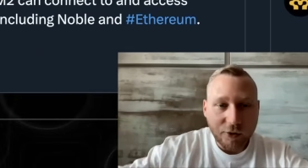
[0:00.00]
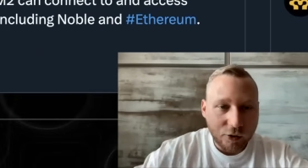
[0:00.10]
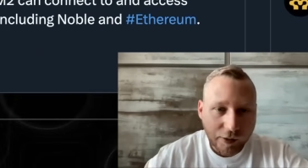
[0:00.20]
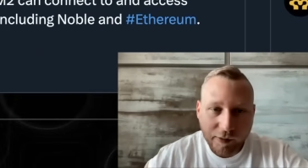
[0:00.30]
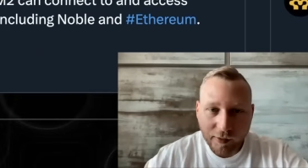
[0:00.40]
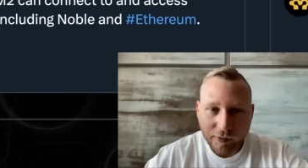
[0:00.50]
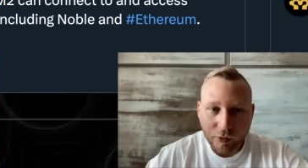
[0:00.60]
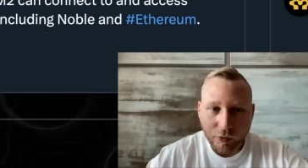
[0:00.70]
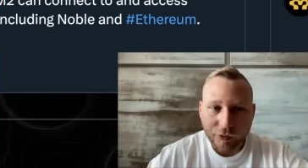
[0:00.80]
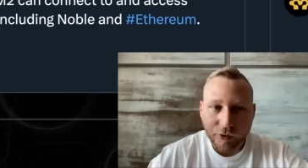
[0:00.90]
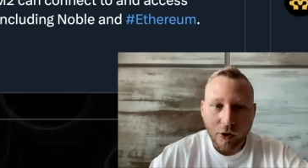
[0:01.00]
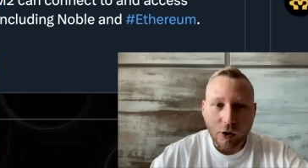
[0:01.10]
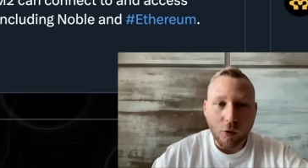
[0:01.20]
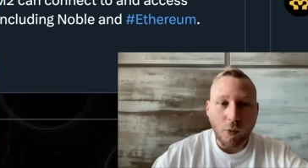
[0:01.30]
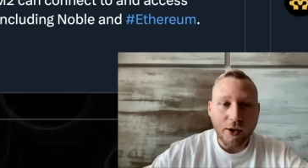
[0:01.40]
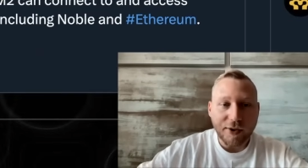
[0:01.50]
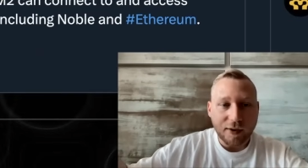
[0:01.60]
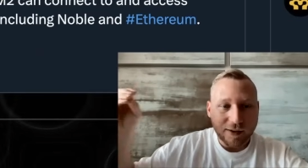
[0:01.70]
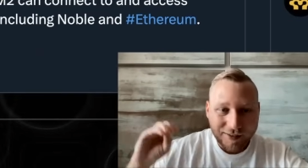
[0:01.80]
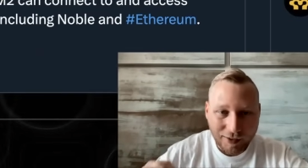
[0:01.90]
consensus with
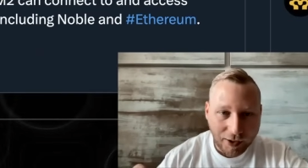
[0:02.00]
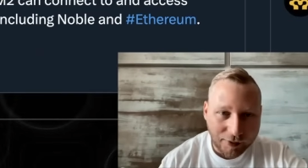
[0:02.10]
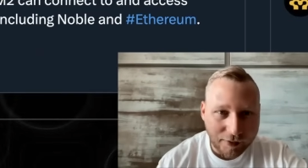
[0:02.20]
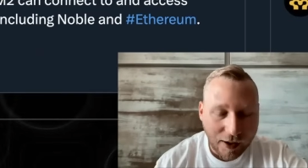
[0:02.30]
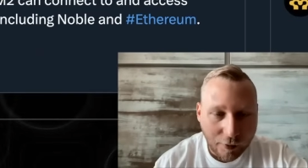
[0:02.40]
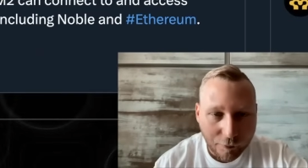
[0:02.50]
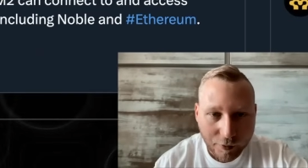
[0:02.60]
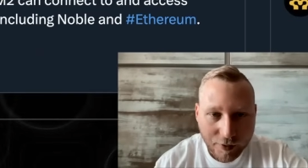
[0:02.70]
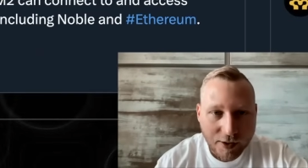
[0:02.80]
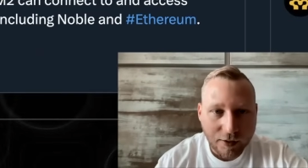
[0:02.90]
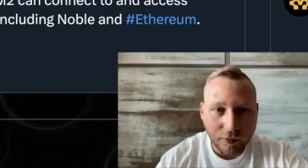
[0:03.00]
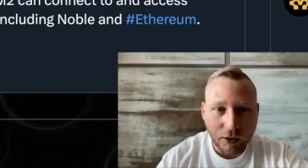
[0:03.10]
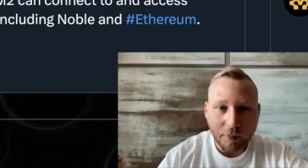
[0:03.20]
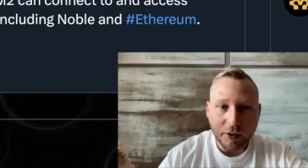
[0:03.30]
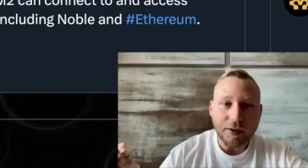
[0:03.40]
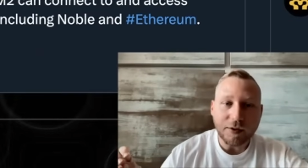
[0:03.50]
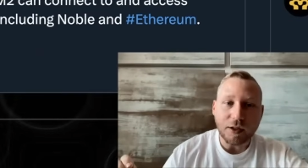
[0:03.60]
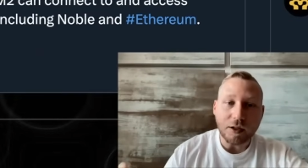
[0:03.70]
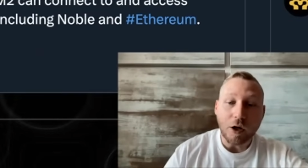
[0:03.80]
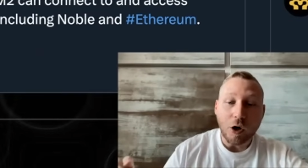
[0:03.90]
Celestia for data
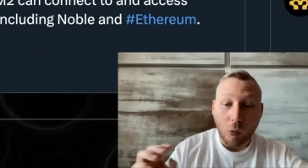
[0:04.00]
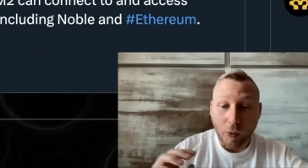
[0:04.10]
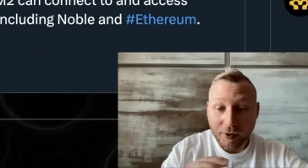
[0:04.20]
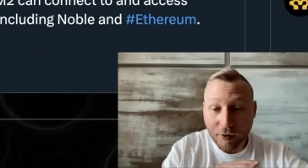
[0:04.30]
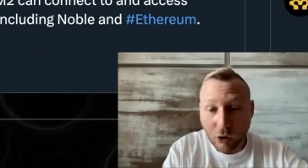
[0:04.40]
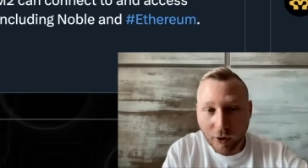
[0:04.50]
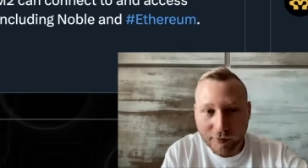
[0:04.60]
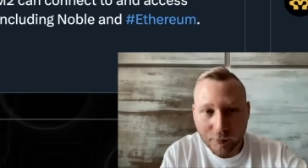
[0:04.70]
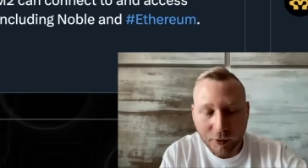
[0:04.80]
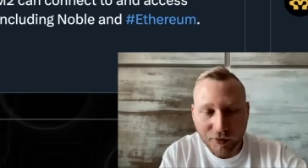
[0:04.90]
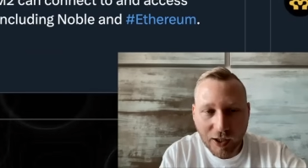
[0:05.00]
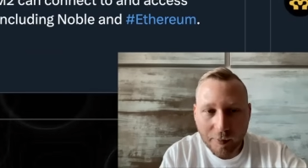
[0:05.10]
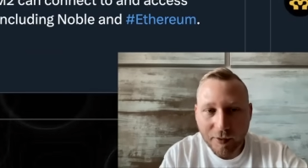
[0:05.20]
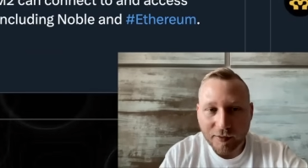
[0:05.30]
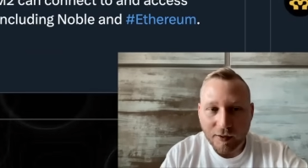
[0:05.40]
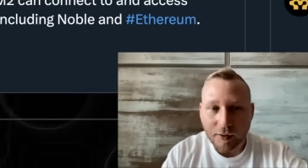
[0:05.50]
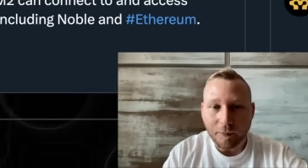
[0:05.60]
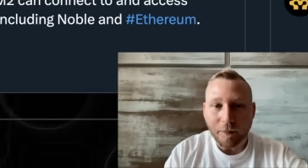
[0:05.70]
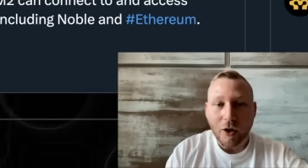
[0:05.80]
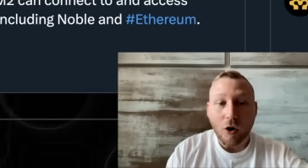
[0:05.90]
availability, with Cosmos IBC,
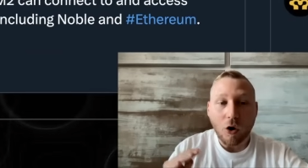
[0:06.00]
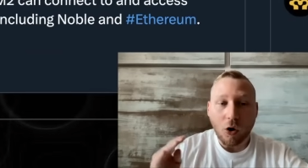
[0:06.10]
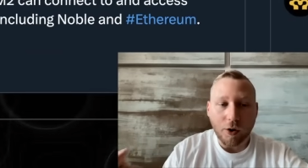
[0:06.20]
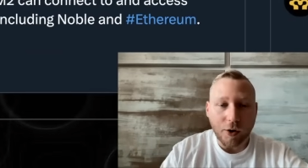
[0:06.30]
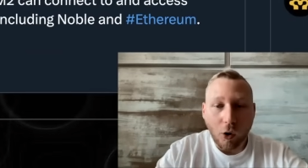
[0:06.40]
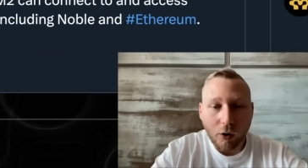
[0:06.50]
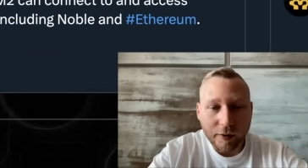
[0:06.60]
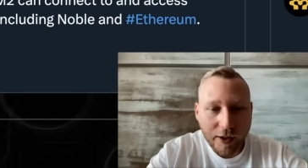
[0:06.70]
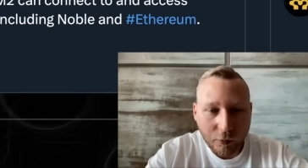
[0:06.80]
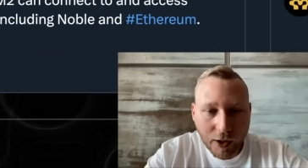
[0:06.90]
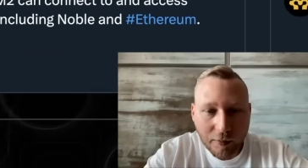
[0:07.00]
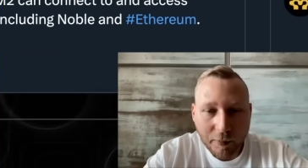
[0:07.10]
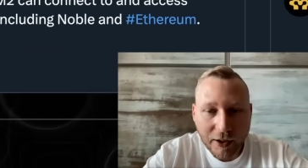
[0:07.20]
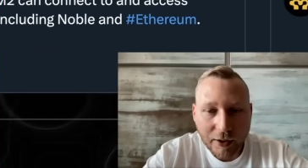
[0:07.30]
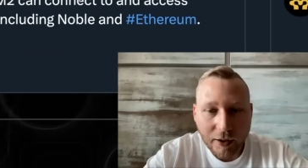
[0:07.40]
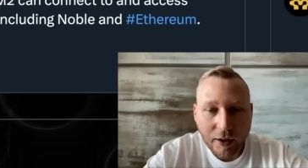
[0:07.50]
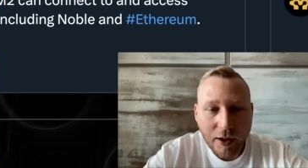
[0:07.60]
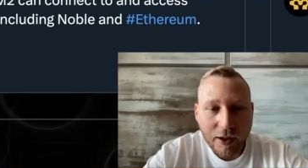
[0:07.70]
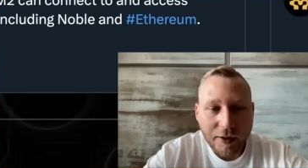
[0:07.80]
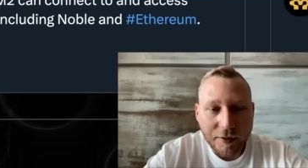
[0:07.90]
and all that while being
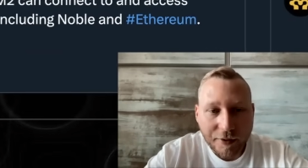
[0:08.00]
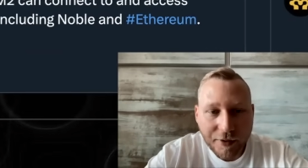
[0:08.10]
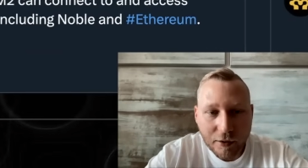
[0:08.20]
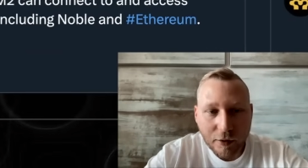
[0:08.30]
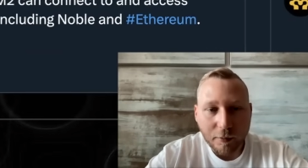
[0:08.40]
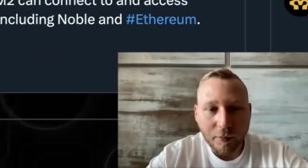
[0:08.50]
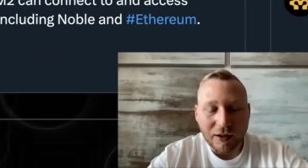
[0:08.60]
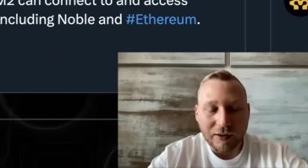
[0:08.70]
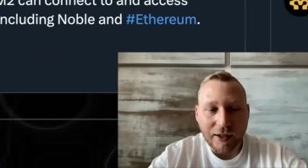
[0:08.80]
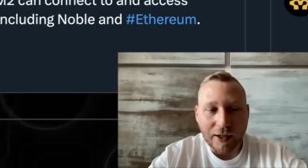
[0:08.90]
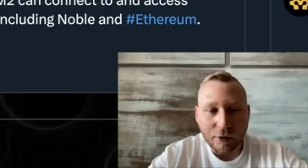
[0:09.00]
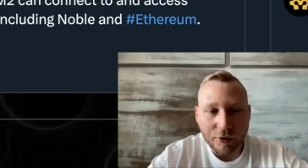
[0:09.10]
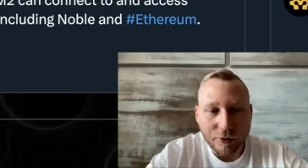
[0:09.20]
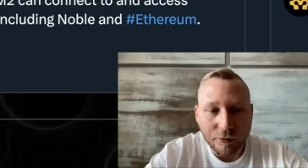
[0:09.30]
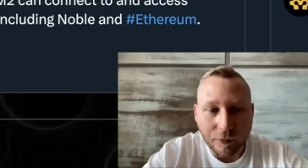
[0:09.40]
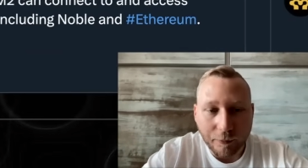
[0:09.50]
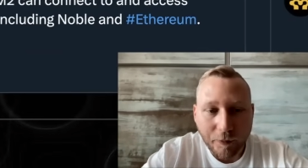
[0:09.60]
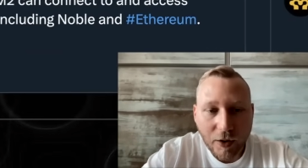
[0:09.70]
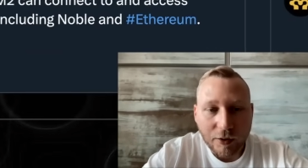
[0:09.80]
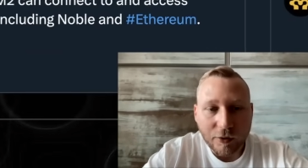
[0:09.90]
an Ethereum layer 2.
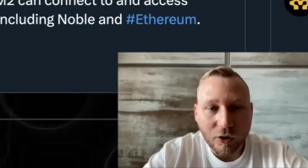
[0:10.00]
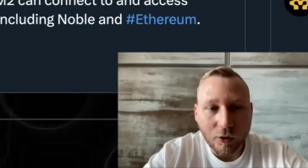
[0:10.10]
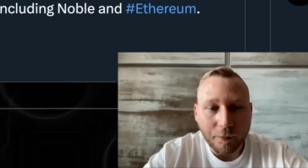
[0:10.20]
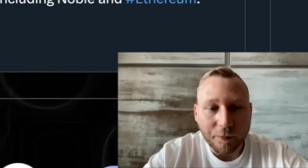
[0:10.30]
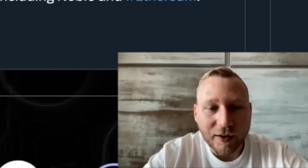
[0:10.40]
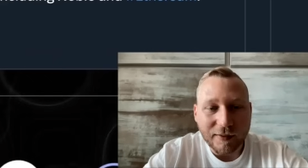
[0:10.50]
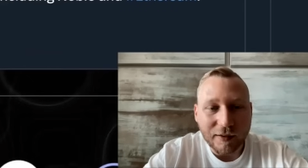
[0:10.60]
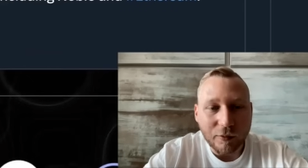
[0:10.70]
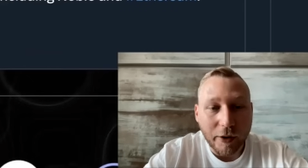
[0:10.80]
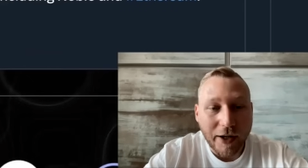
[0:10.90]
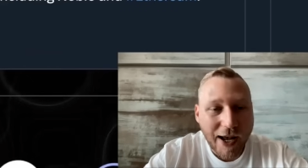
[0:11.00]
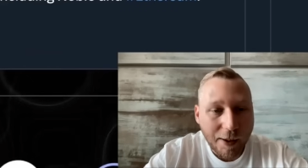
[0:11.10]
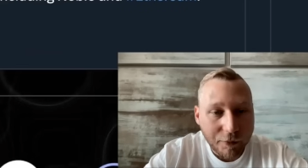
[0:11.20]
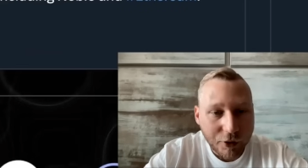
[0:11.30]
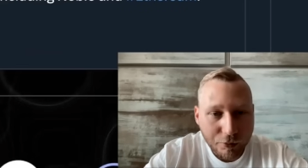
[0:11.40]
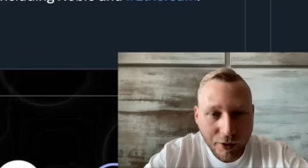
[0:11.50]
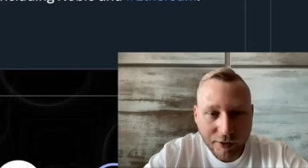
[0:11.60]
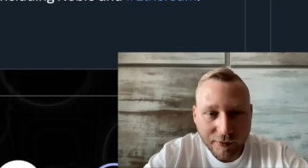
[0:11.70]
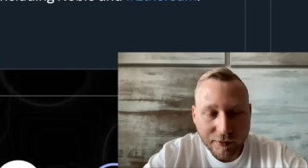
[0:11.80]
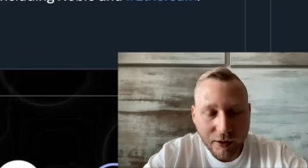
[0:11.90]
So this is what M2
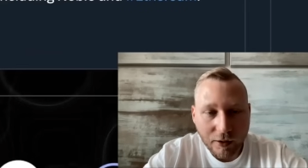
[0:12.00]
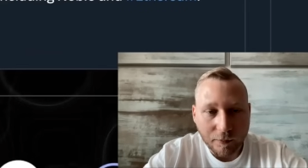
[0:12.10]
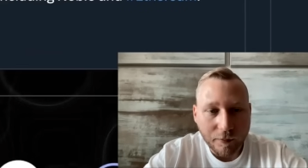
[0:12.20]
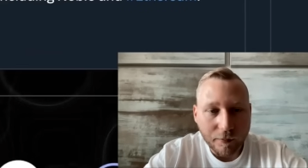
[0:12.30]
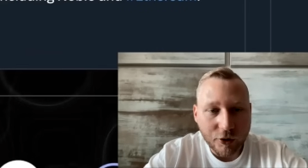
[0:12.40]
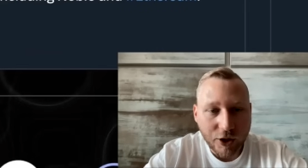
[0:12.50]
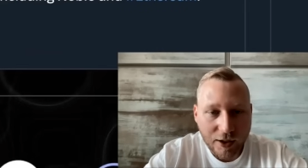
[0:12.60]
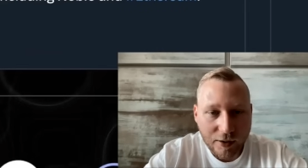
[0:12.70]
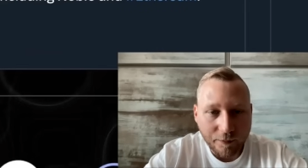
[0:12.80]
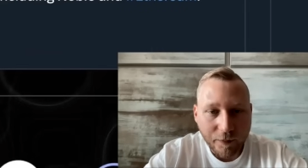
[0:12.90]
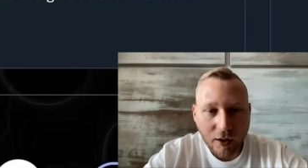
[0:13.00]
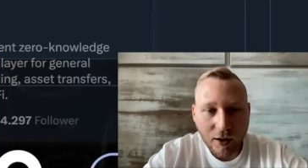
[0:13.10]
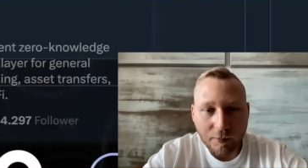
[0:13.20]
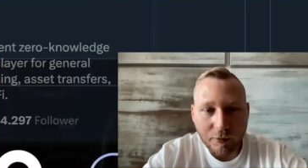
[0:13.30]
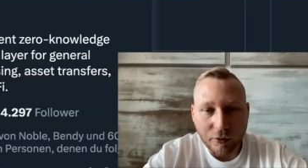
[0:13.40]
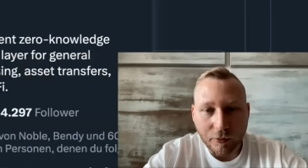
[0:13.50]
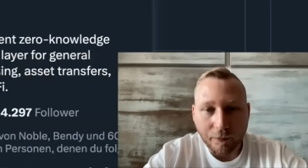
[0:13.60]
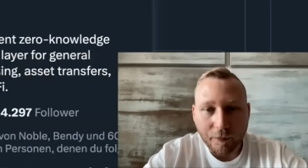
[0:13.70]
is, their chain, M2.